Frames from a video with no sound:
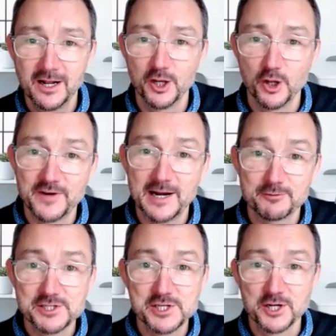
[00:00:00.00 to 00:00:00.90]
A lot of our
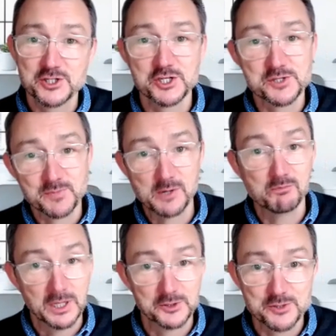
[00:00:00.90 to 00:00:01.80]
researchers speak
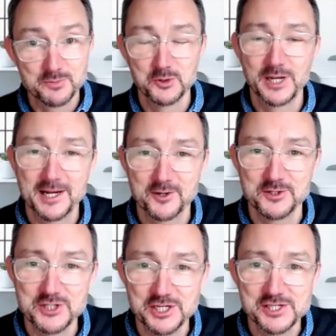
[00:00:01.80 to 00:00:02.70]
multiple
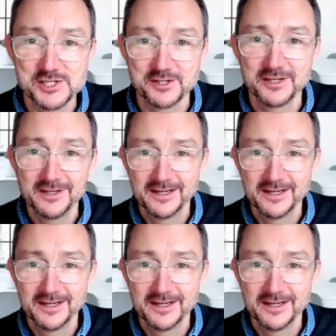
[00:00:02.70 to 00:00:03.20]
languages, and